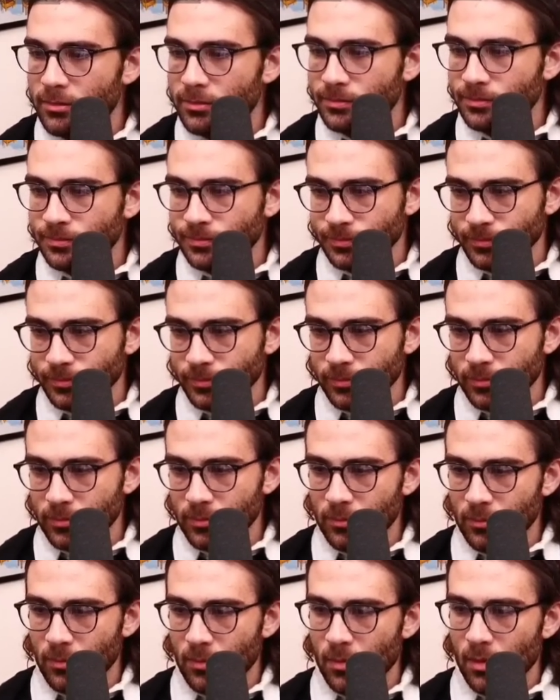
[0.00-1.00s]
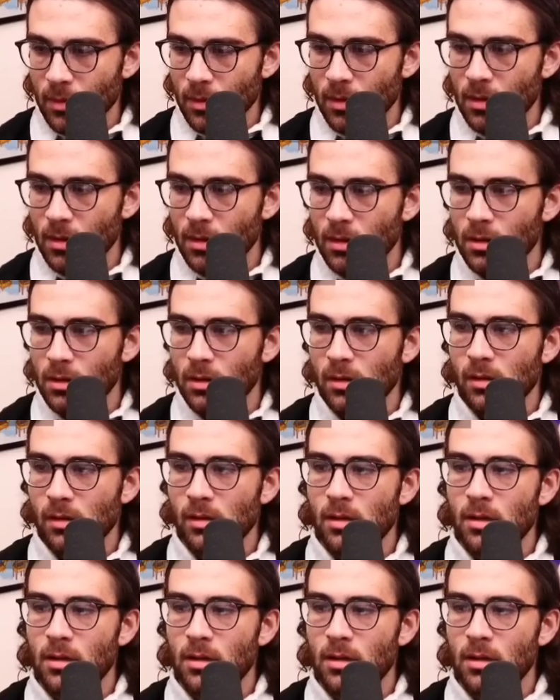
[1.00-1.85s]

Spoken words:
Nothing is said.